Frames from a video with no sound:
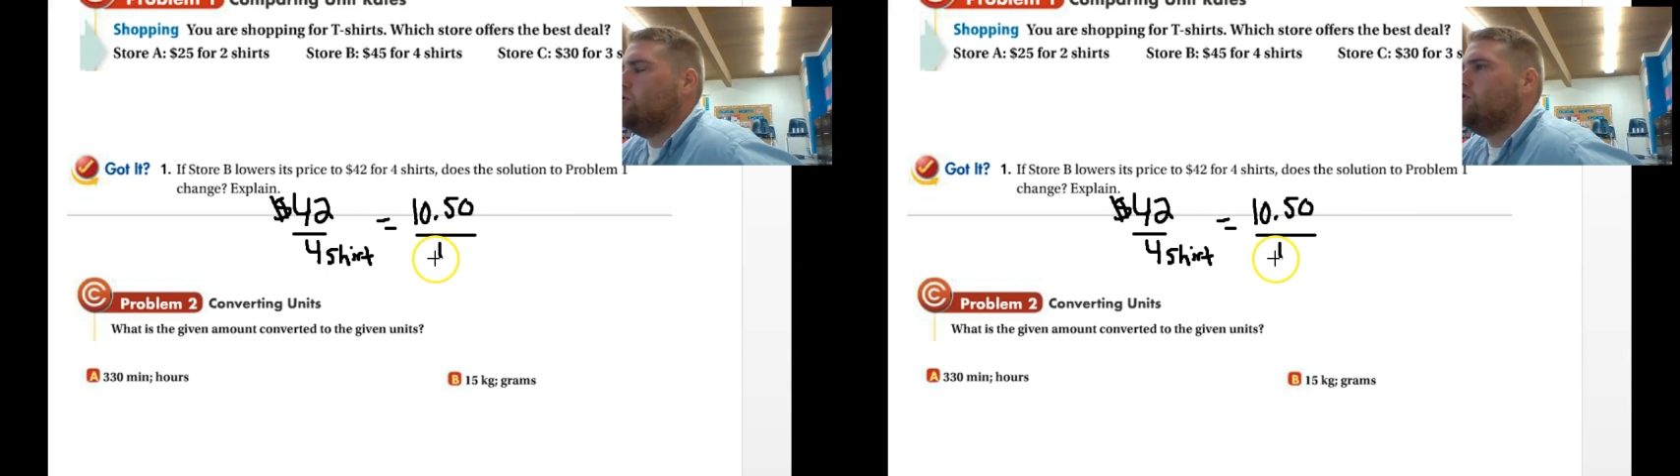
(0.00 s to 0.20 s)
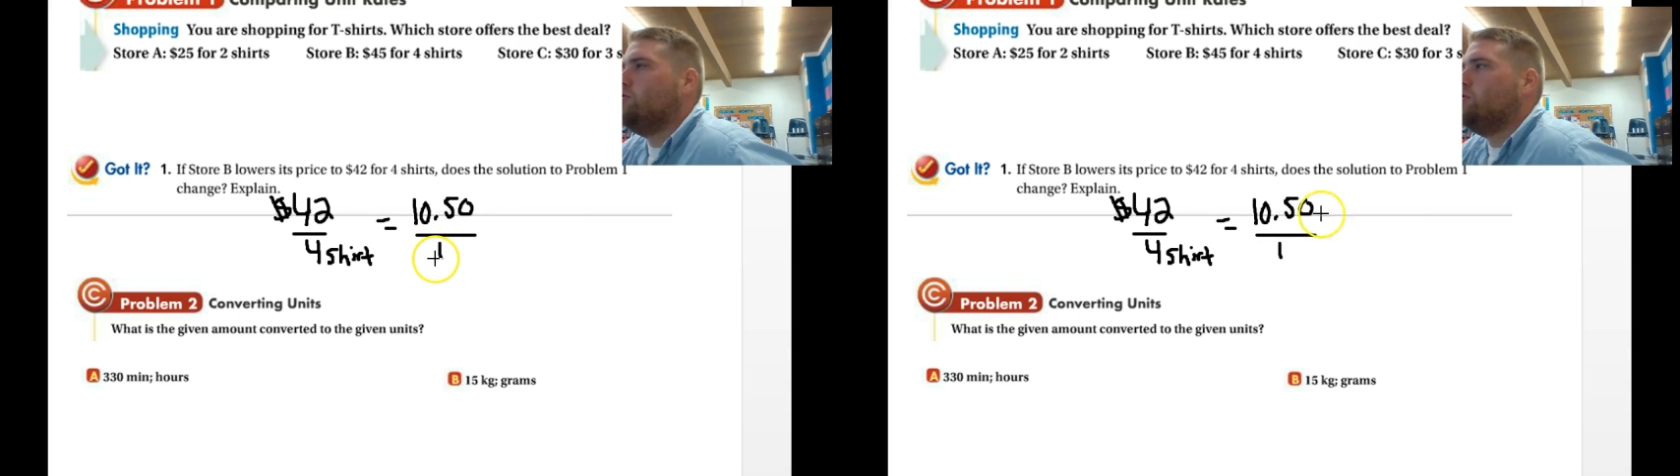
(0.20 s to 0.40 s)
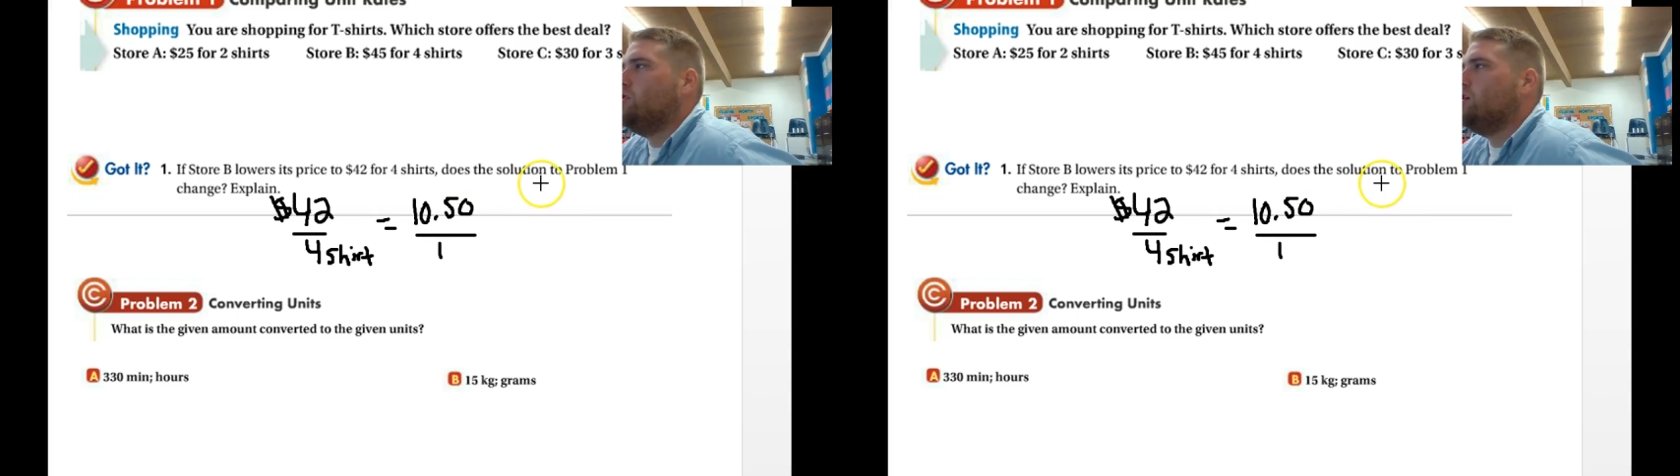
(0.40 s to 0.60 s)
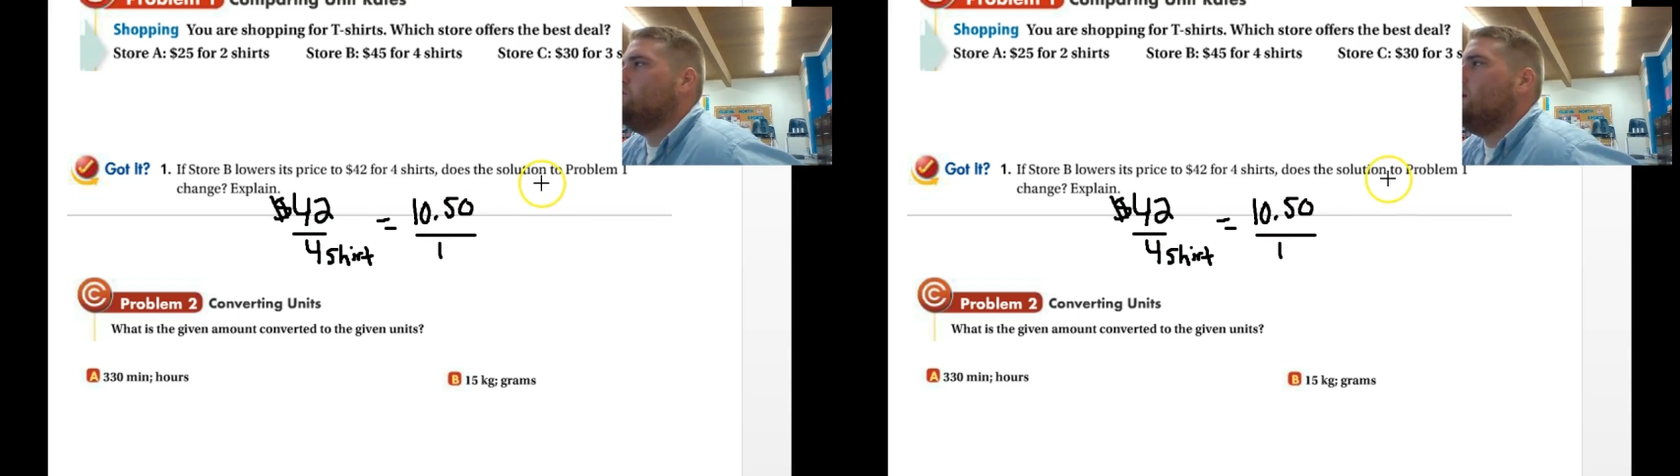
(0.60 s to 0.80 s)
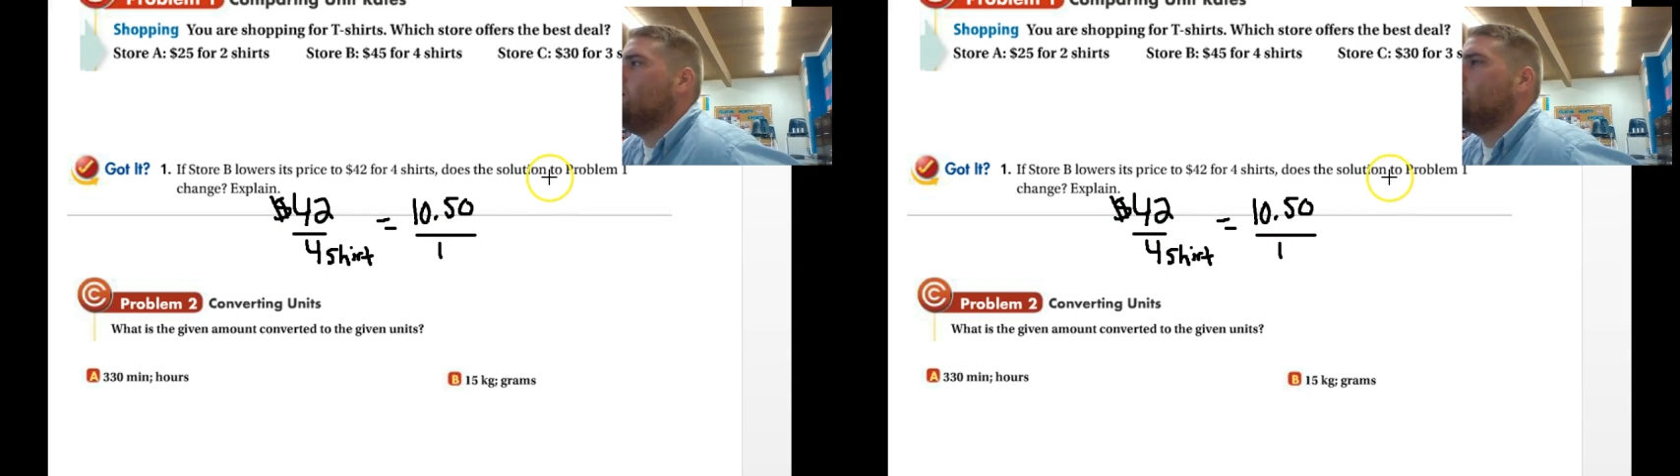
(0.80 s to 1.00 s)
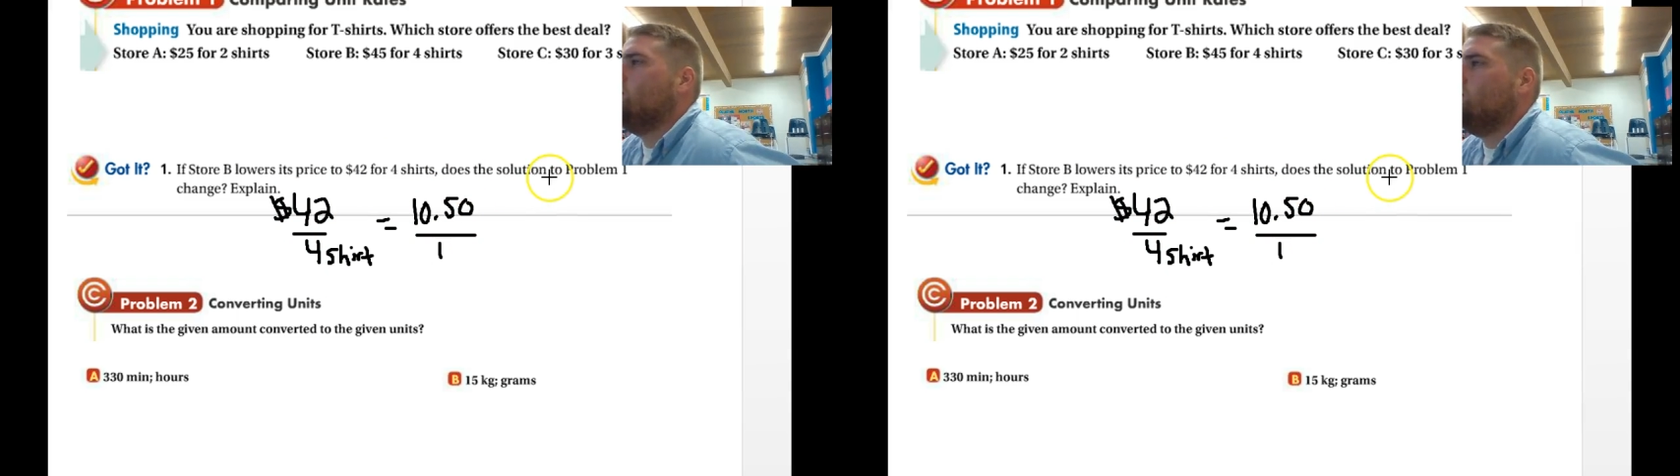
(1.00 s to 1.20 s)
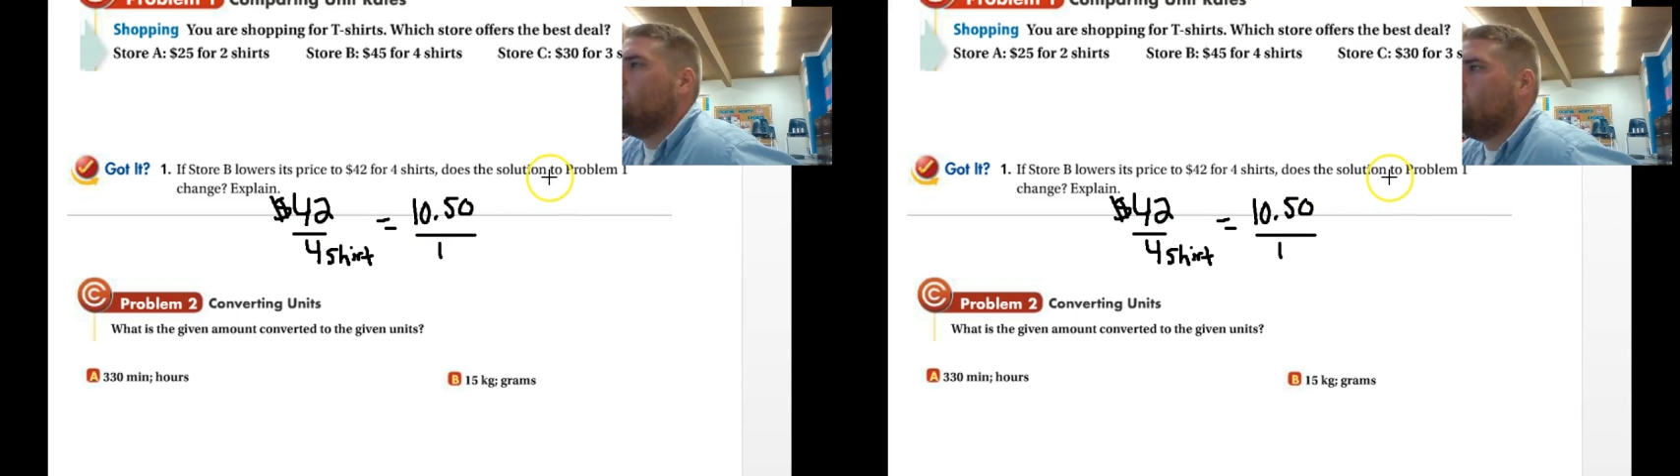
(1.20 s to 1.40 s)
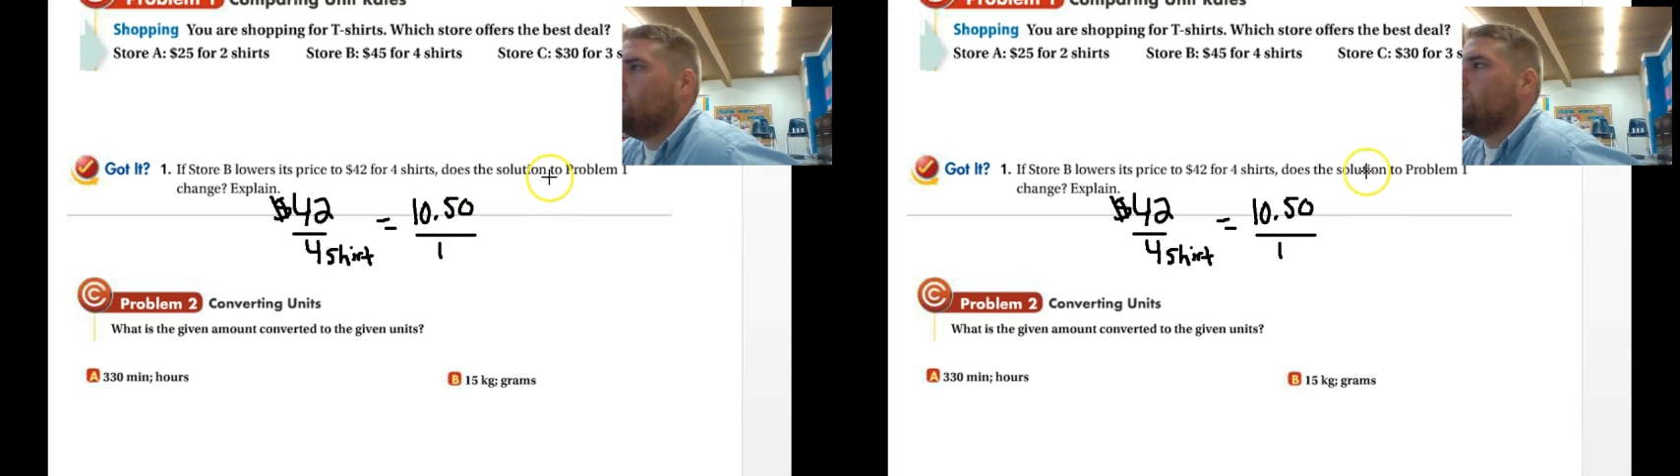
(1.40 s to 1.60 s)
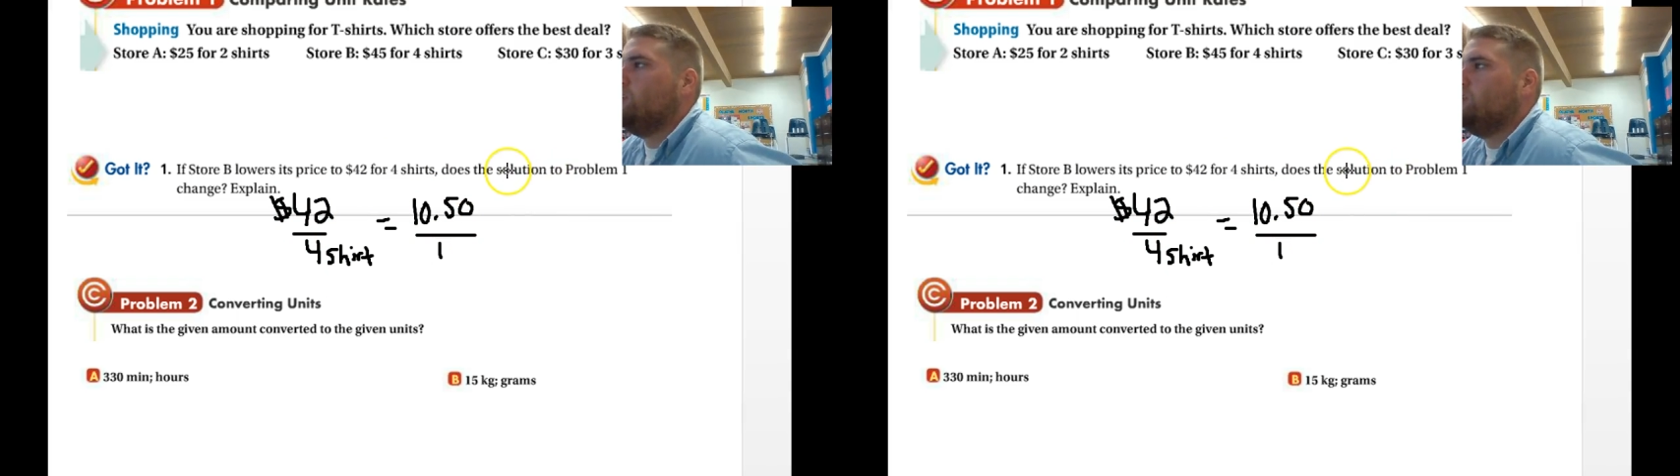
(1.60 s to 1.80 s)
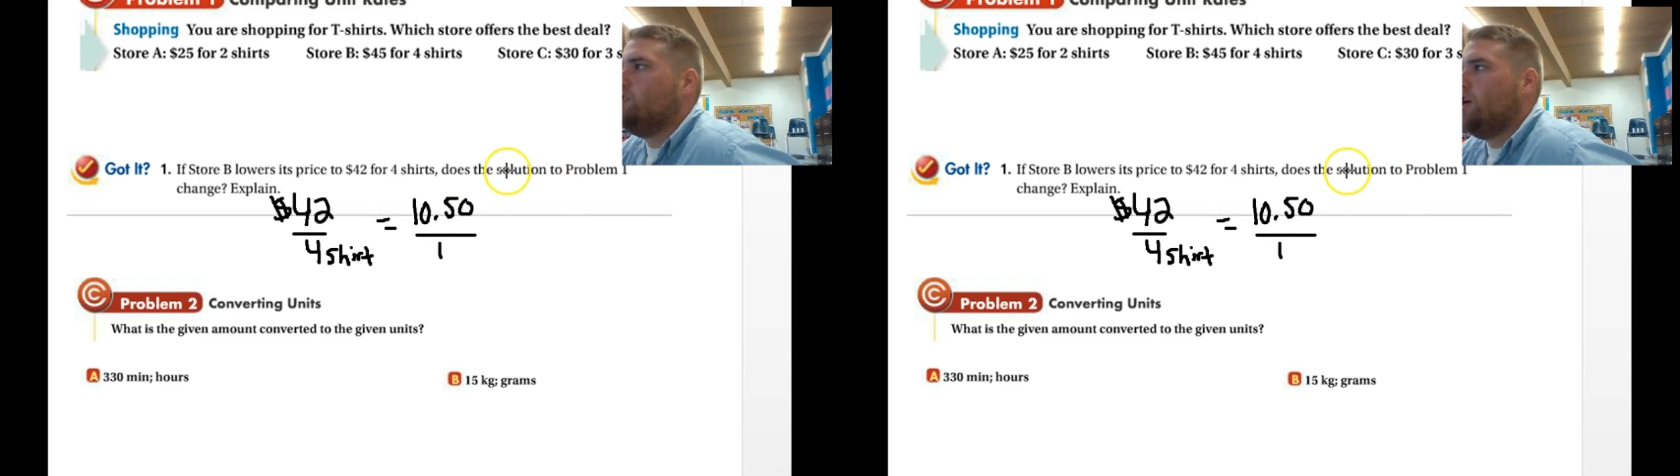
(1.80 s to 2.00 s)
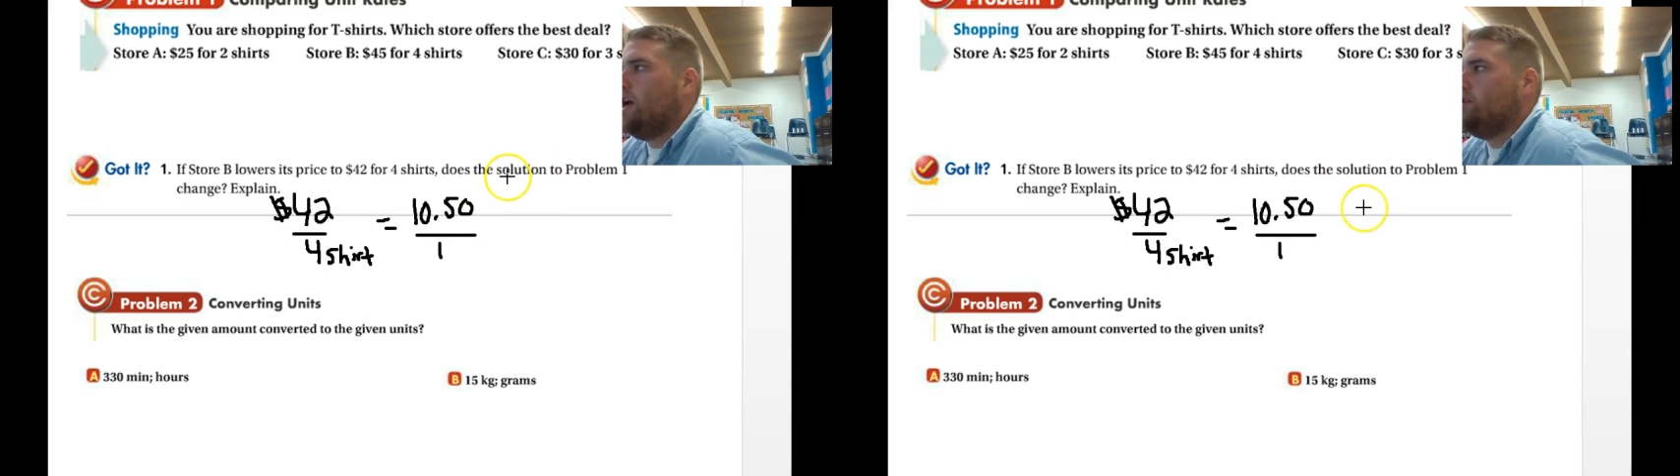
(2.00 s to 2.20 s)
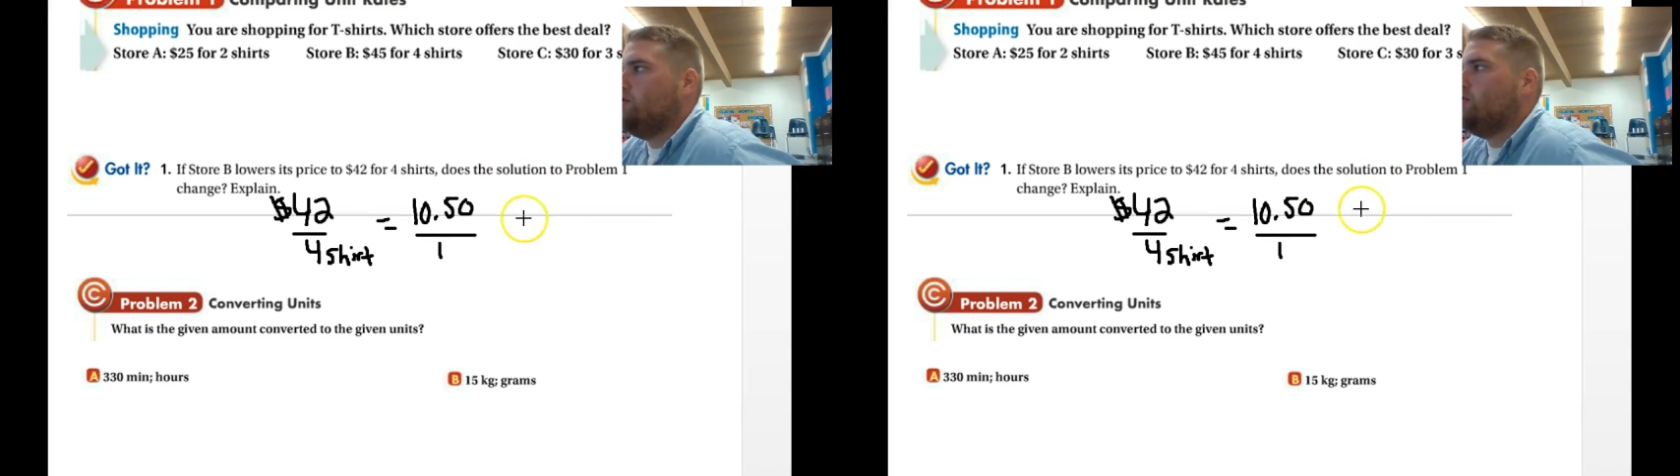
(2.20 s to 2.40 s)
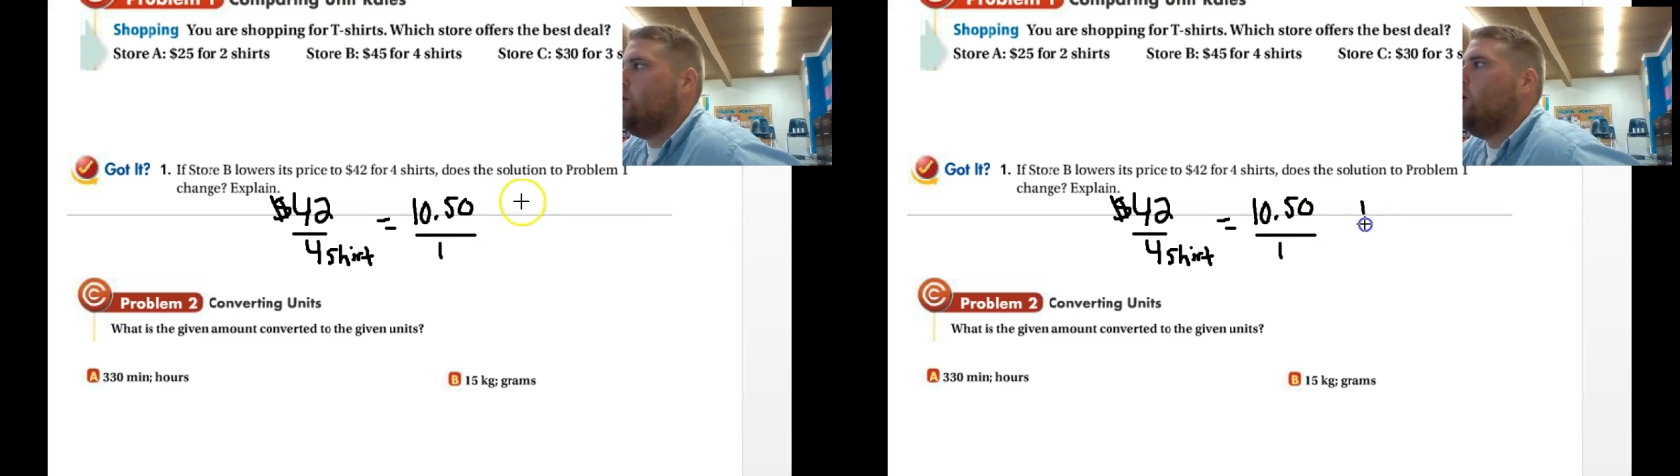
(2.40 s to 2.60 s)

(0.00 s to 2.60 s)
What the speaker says: So does my solution change?